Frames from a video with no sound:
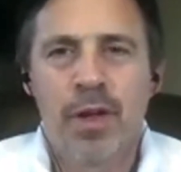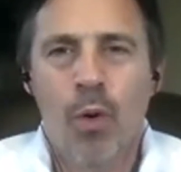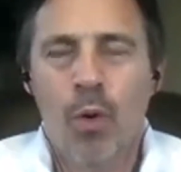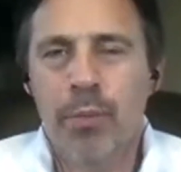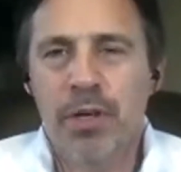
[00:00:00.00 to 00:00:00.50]

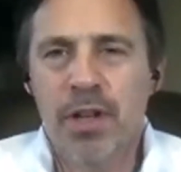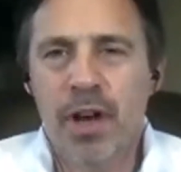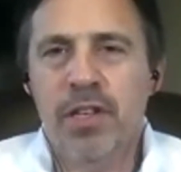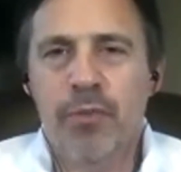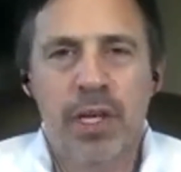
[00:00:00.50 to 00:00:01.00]
or
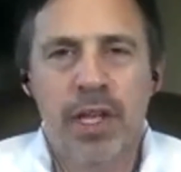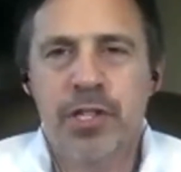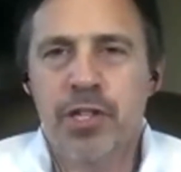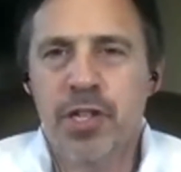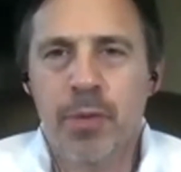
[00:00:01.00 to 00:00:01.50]
productive
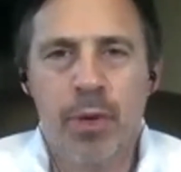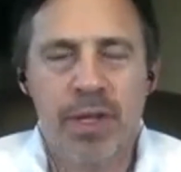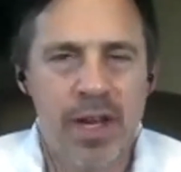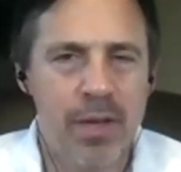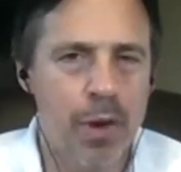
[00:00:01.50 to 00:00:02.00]
relationship with
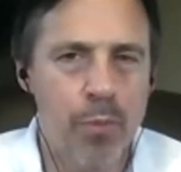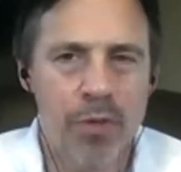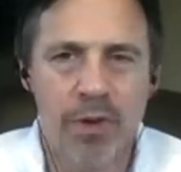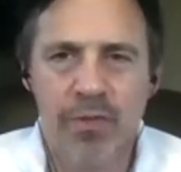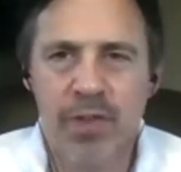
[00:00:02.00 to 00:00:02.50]
anyone,
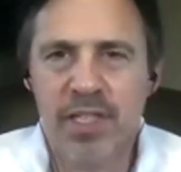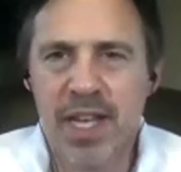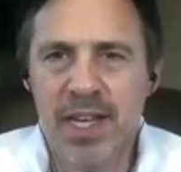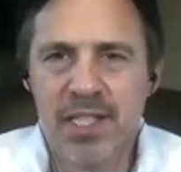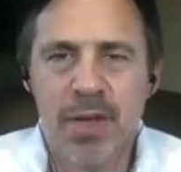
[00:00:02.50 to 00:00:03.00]
whether if it's
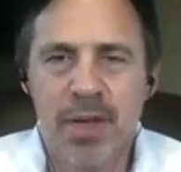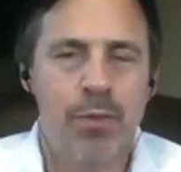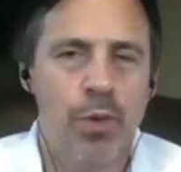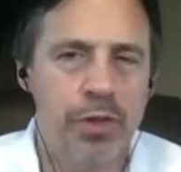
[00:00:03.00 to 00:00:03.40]
intimate,